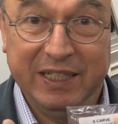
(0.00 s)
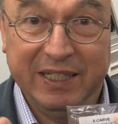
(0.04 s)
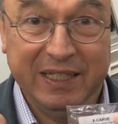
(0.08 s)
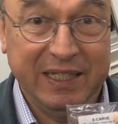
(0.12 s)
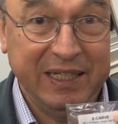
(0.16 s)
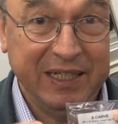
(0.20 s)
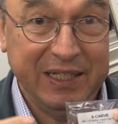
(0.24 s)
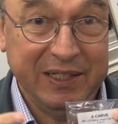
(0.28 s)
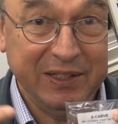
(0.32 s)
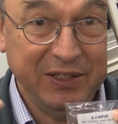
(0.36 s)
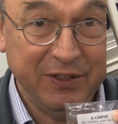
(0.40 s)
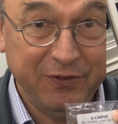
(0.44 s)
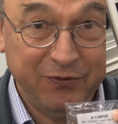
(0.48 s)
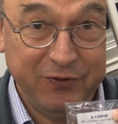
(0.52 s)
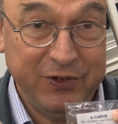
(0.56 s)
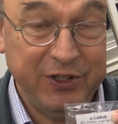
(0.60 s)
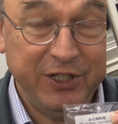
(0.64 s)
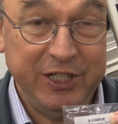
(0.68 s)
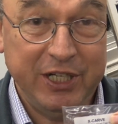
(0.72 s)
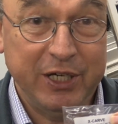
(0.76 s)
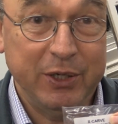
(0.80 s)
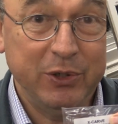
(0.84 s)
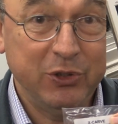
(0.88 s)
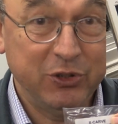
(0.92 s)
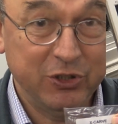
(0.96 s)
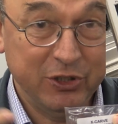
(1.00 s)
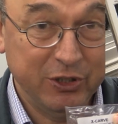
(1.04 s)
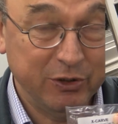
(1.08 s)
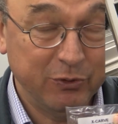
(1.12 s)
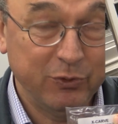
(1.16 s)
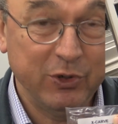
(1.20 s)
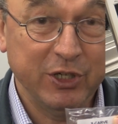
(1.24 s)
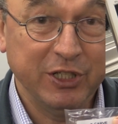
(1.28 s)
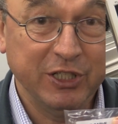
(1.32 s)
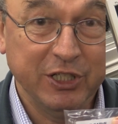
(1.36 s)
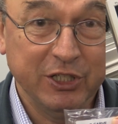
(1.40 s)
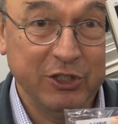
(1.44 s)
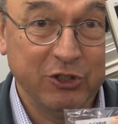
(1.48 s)
the videos and the
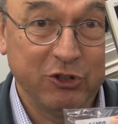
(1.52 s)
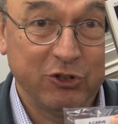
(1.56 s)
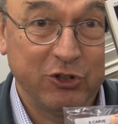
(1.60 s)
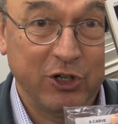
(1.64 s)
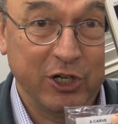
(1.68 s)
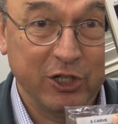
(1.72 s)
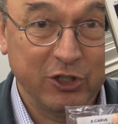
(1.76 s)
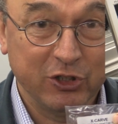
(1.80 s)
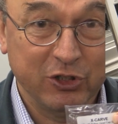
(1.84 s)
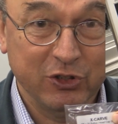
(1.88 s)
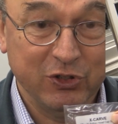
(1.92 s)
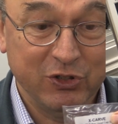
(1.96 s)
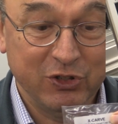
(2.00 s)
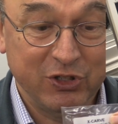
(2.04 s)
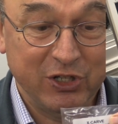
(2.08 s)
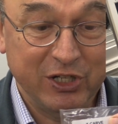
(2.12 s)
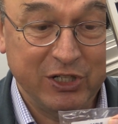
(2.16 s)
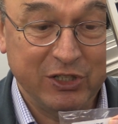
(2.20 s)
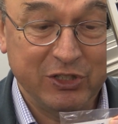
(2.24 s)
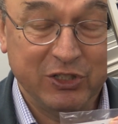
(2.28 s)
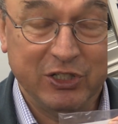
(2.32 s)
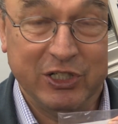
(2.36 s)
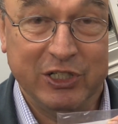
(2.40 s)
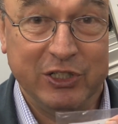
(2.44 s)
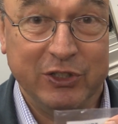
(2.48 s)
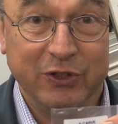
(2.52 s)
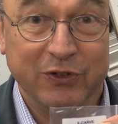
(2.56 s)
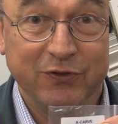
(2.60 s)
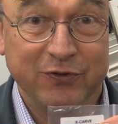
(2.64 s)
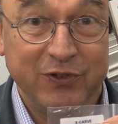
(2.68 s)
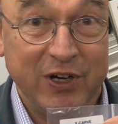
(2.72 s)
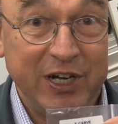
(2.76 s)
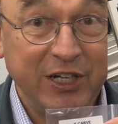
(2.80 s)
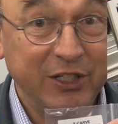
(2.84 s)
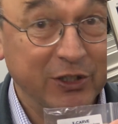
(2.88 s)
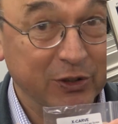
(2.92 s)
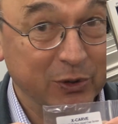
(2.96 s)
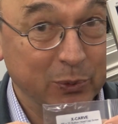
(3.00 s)
written instructions that you'll
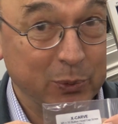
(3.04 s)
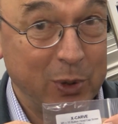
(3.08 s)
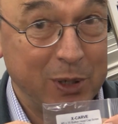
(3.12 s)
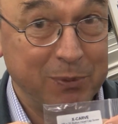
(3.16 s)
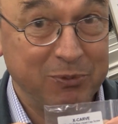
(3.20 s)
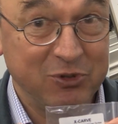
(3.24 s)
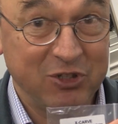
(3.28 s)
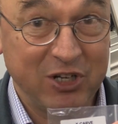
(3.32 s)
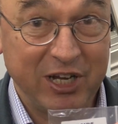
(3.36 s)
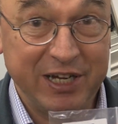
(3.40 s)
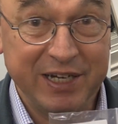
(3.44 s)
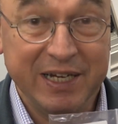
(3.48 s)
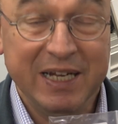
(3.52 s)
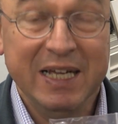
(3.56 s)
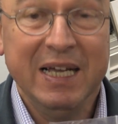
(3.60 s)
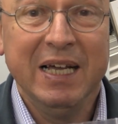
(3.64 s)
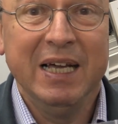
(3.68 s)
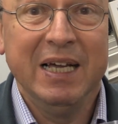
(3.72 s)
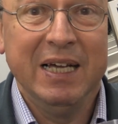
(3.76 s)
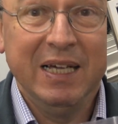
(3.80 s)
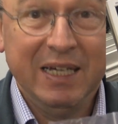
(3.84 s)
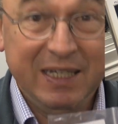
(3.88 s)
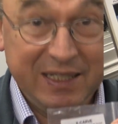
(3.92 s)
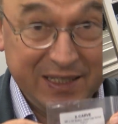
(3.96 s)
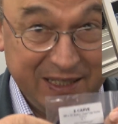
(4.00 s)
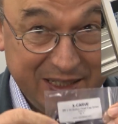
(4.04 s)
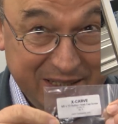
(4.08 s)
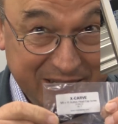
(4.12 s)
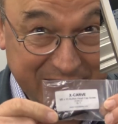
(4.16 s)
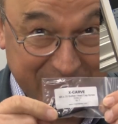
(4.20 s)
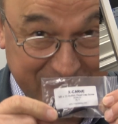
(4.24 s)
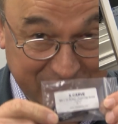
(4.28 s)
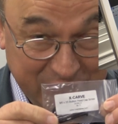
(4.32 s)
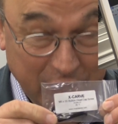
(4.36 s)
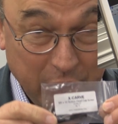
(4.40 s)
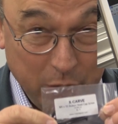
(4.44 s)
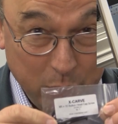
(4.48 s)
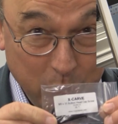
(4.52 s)
find on the website
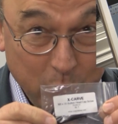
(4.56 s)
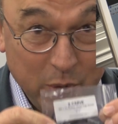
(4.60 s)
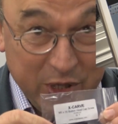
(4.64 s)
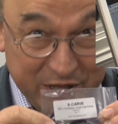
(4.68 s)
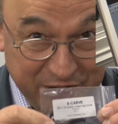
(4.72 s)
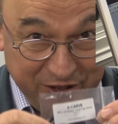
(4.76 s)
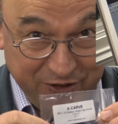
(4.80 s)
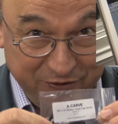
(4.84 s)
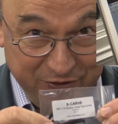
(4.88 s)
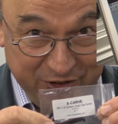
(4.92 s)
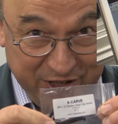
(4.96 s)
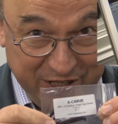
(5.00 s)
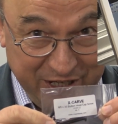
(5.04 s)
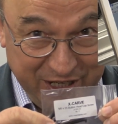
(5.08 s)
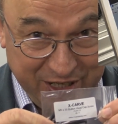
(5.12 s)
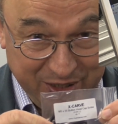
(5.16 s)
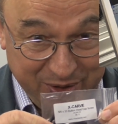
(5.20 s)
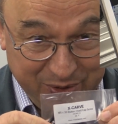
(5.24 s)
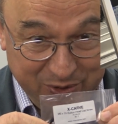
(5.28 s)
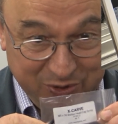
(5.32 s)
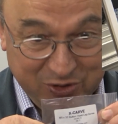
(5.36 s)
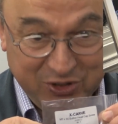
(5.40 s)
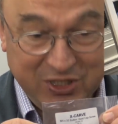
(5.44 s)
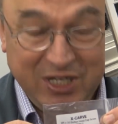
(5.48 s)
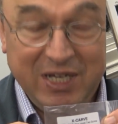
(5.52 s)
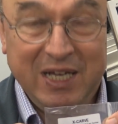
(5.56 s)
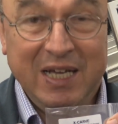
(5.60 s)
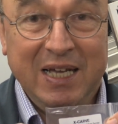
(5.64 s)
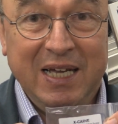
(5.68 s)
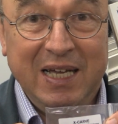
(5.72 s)
that go with the videos.